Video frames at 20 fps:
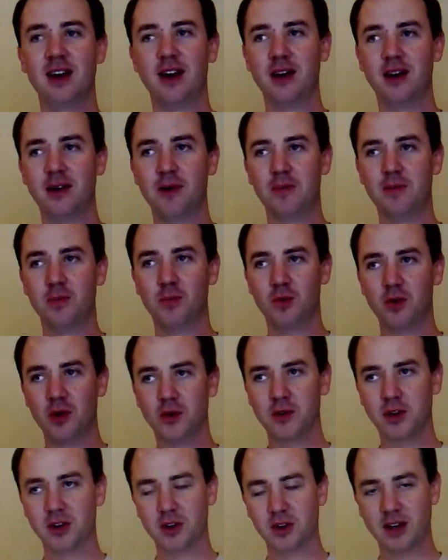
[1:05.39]

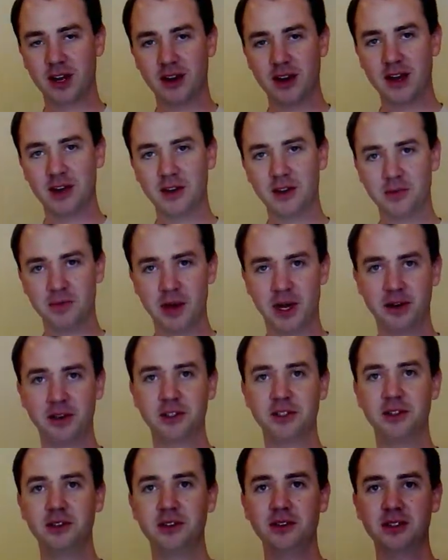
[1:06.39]
What we're looking at in
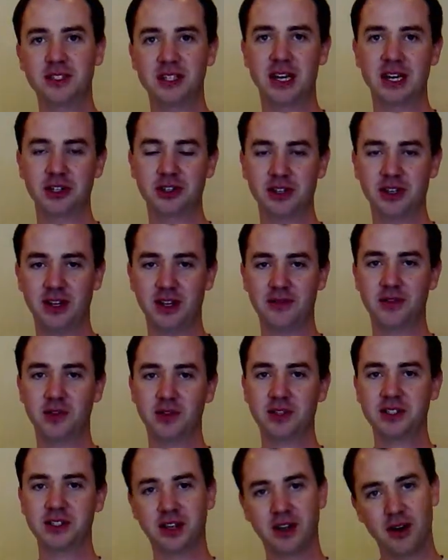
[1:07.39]
Pair 2 is actually
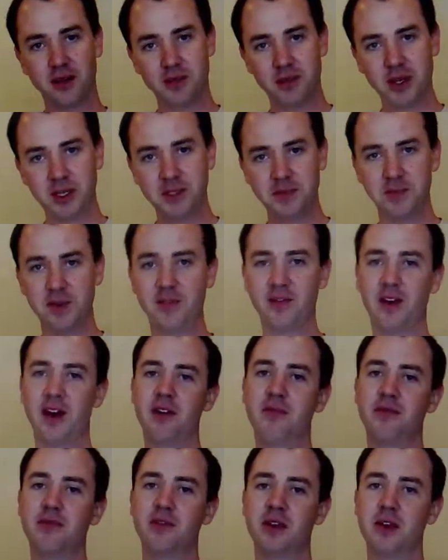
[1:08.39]
focusing on PHP
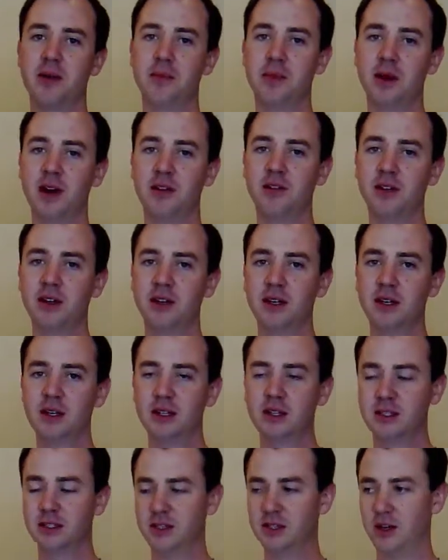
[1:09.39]
5.3 and above.
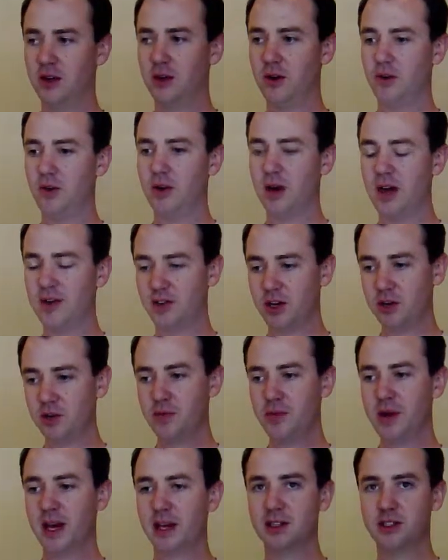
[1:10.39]
So having
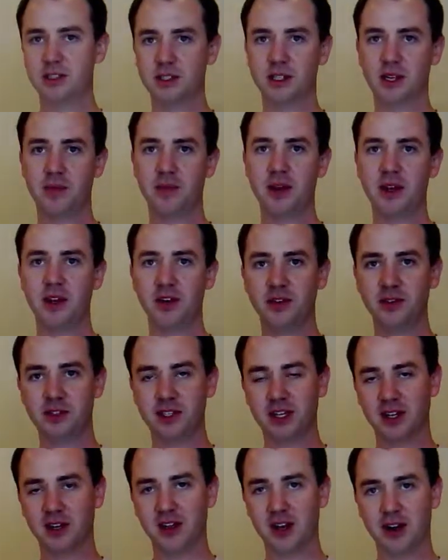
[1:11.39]
new packages come in
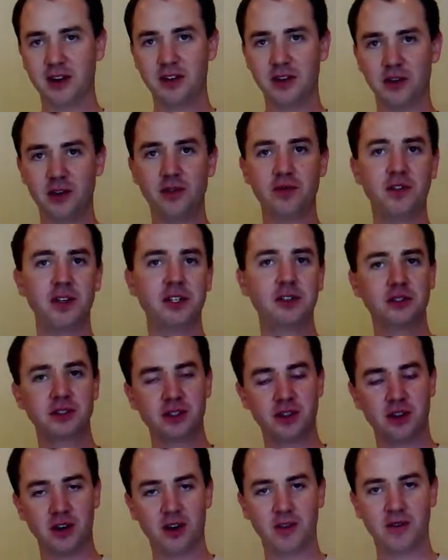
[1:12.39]
using a lot of the new
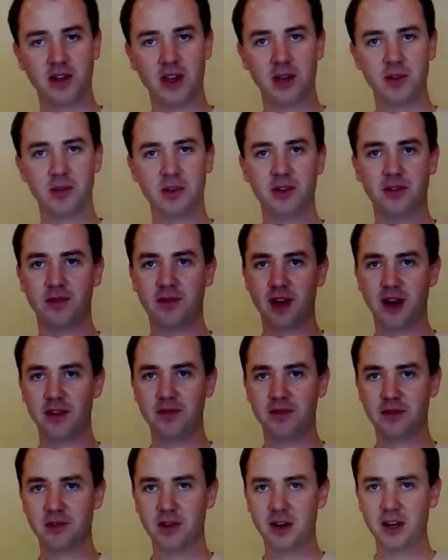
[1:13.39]
features that are available in
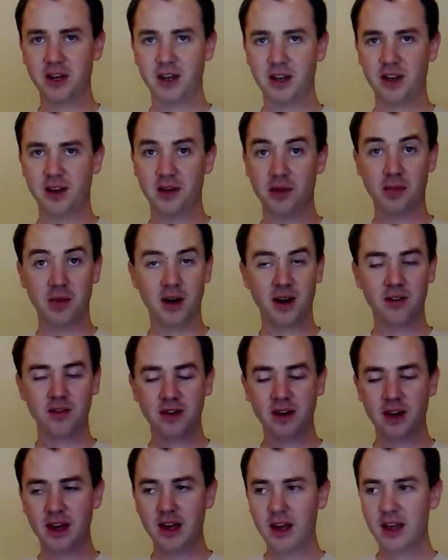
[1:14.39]
5.3 and
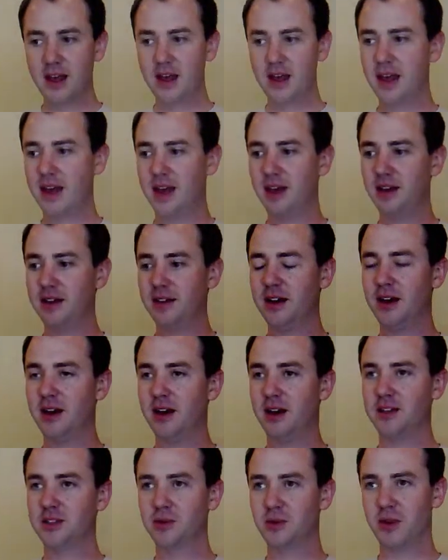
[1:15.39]
above.
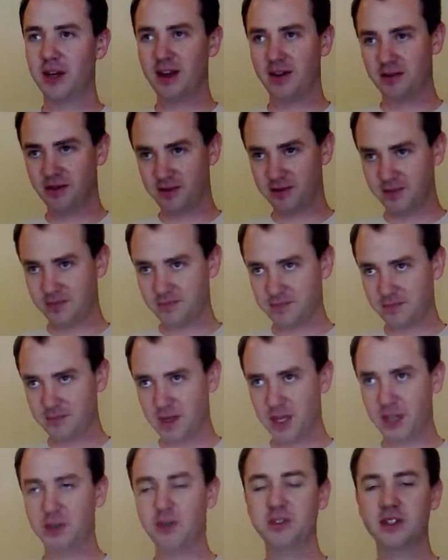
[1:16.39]
And so we'll have
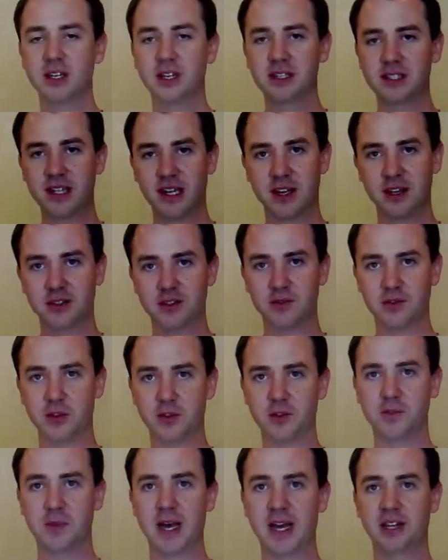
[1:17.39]
a new set of standards for
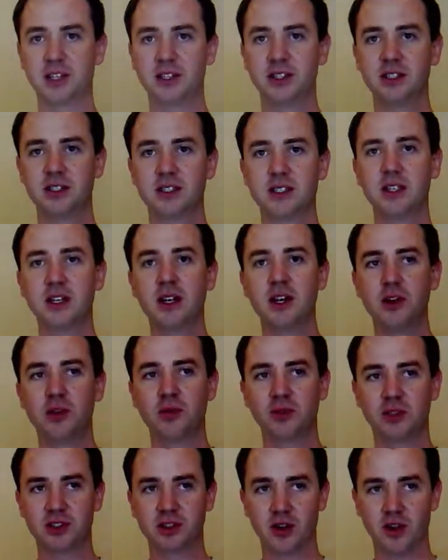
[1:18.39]
those packages.
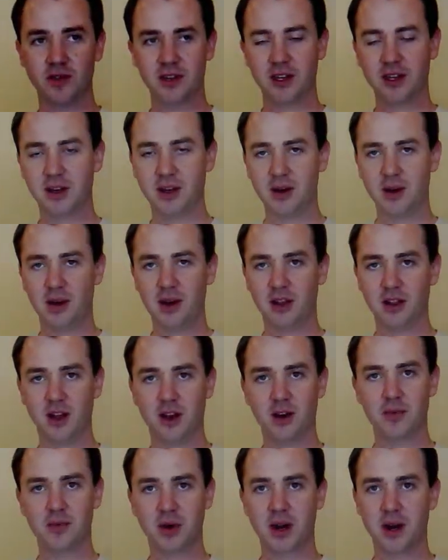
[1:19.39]
We're solving a
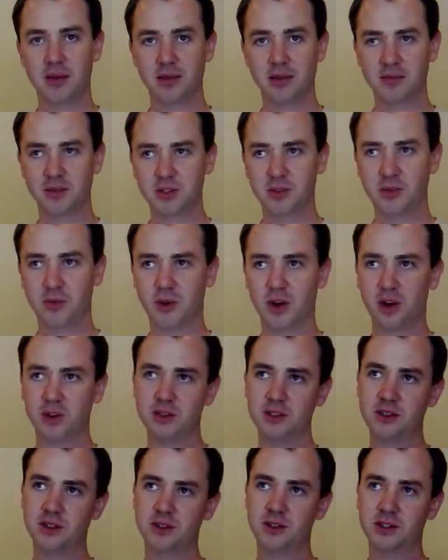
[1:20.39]
lot of problems. We're
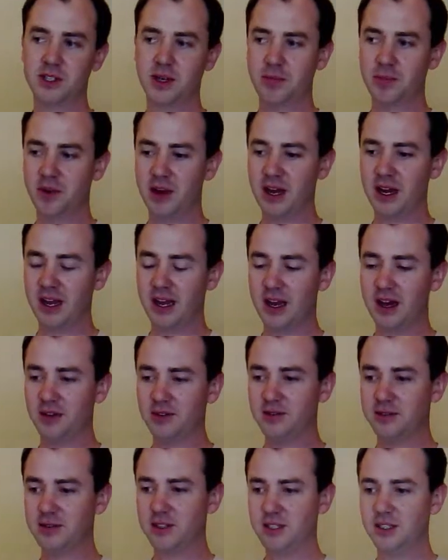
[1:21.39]
also separating
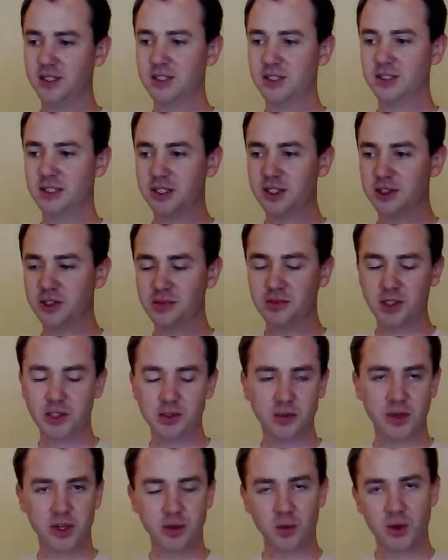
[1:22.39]
out the distinction
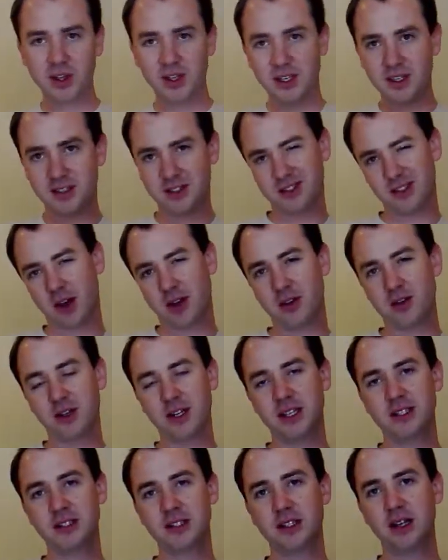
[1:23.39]
between what the
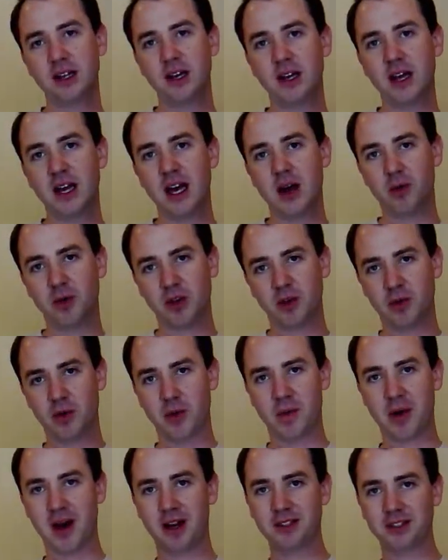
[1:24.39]
installer is and what the
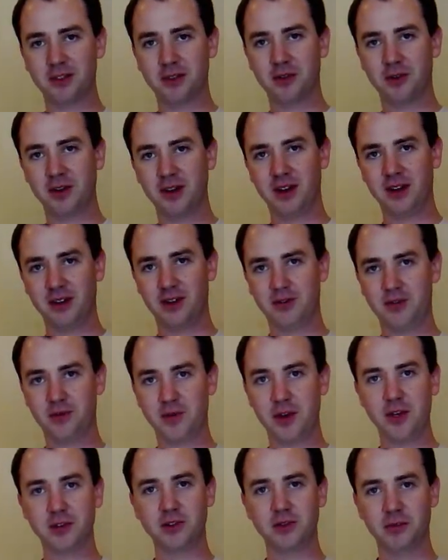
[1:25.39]
repository of
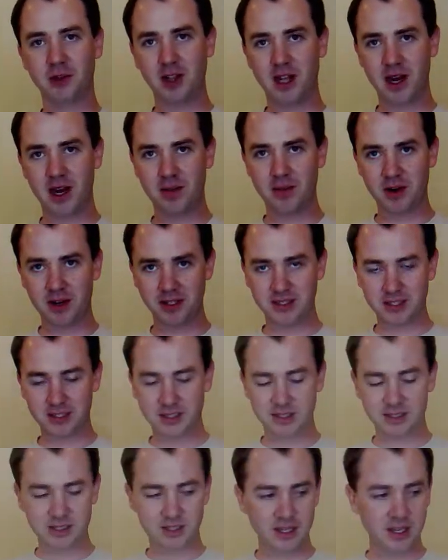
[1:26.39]
reusable libraries
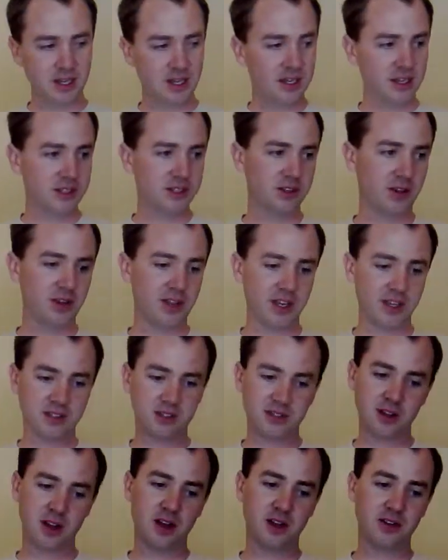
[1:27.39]
is. So the
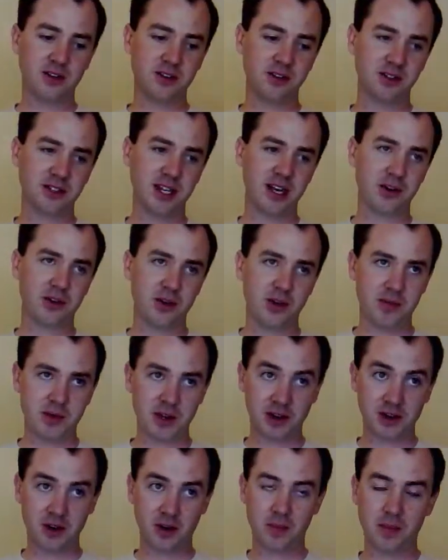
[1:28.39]
installer is now going to
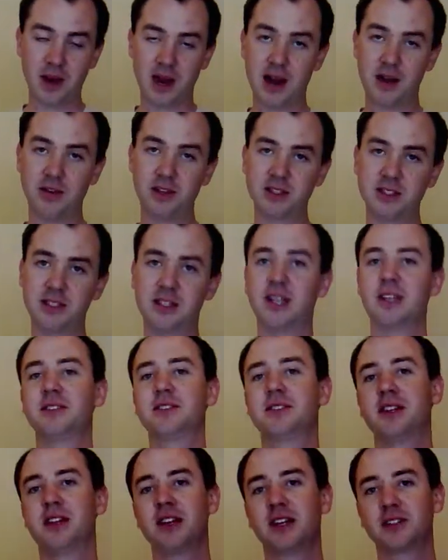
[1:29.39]
be called Pyrus.
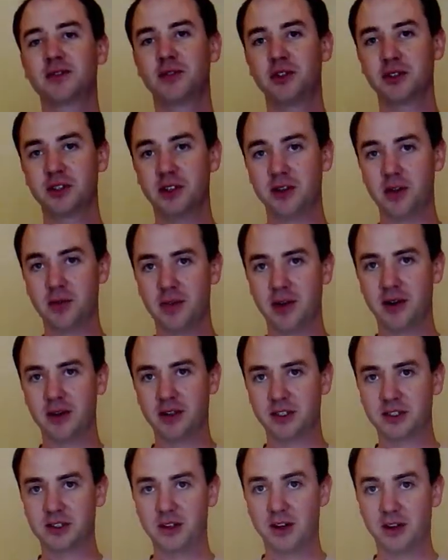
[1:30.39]
That's the next version of the
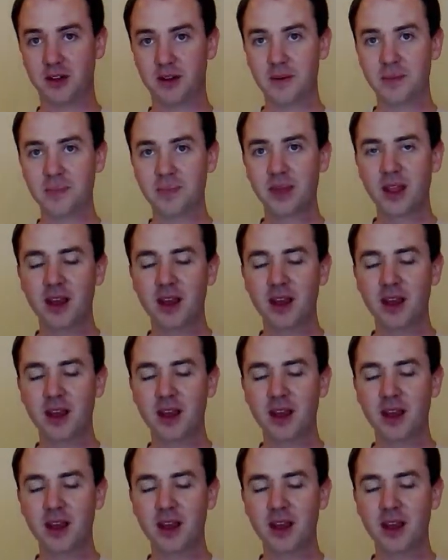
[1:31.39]
Pair installer.